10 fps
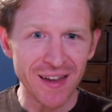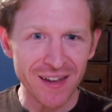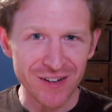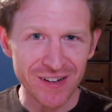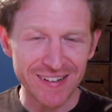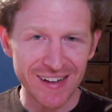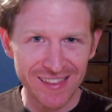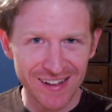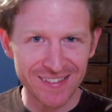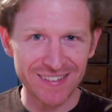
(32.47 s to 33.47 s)
you can take
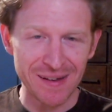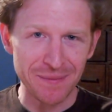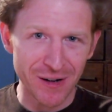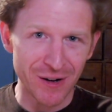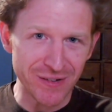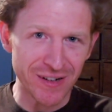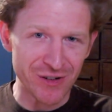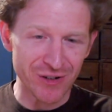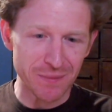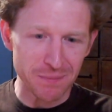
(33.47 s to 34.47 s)
that same code and you can